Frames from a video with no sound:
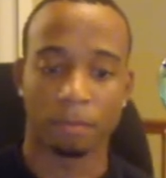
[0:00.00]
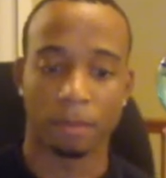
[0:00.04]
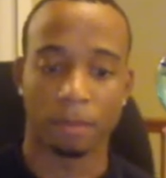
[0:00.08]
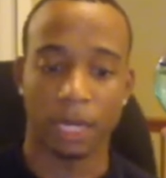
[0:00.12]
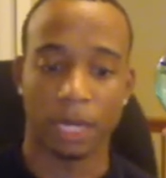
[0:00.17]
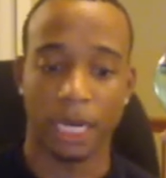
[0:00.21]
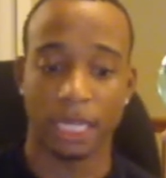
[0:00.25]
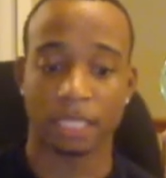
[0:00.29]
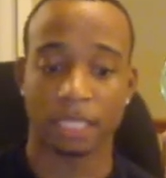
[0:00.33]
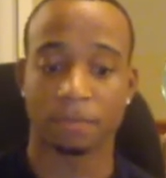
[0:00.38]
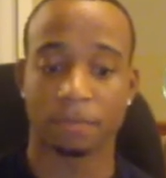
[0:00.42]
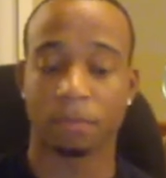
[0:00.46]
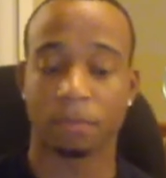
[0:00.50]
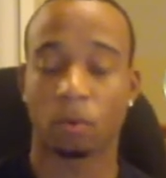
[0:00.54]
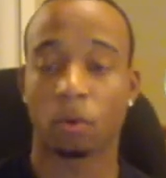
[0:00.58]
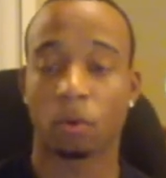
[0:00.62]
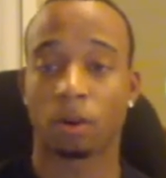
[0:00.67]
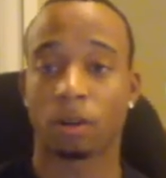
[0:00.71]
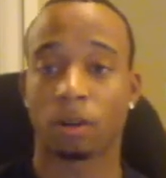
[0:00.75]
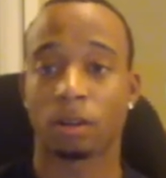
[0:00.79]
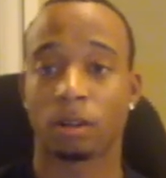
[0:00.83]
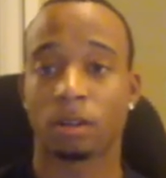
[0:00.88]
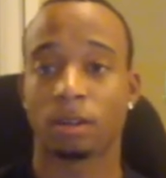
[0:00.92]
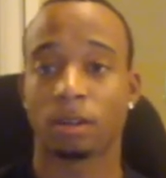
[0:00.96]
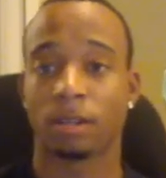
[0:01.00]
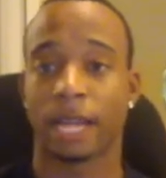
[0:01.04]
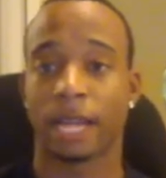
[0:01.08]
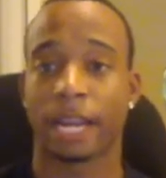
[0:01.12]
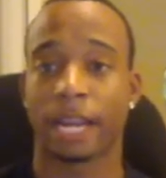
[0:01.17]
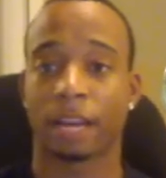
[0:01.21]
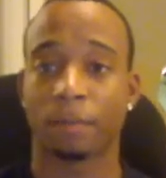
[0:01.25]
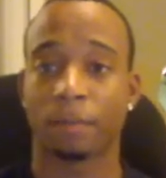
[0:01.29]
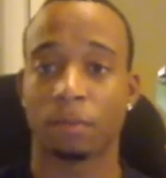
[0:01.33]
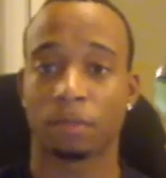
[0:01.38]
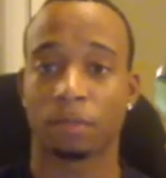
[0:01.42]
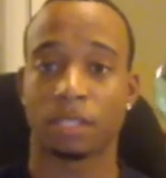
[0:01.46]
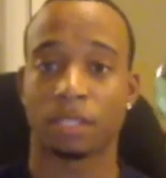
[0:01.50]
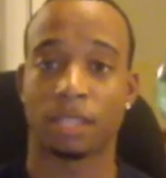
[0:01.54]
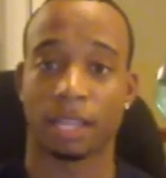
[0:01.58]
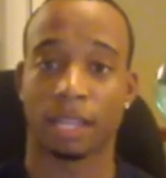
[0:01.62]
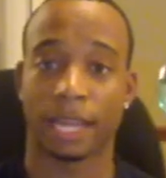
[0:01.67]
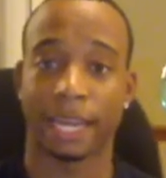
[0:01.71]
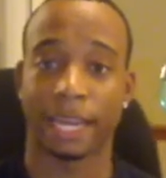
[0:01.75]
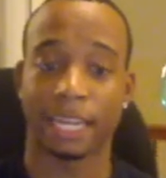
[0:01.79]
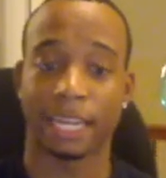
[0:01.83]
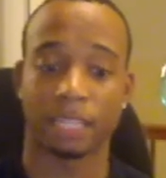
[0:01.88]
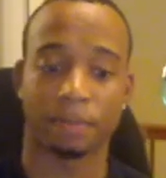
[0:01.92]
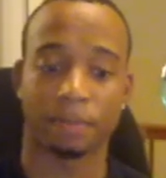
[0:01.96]
It is more likable to the
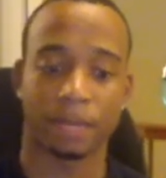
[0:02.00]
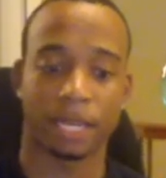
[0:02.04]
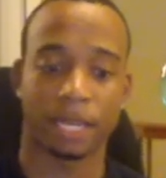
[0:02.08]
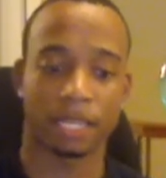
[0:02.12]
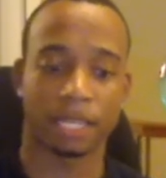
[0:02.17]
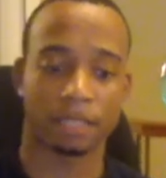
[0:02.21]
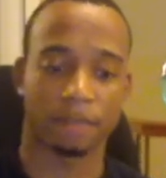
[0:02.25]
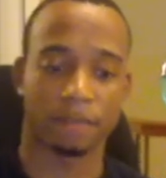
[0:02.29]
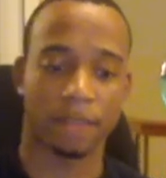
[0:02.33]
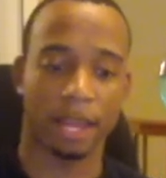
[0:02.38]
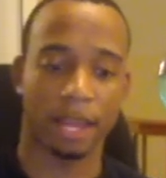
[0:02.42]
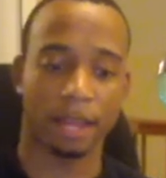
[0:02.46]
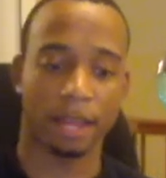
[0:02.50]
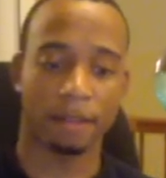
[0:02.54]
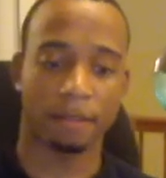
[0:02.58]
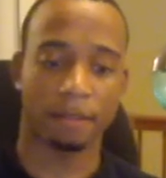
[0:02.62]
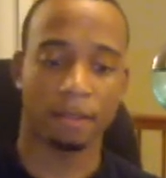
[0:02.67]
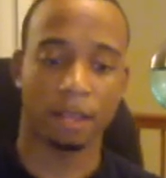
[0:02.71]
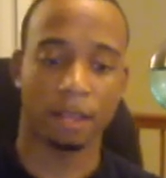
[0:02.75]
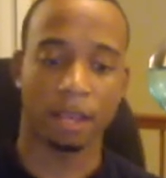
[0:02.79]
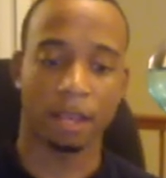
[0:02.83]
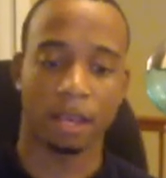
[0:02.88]
ladies because of that.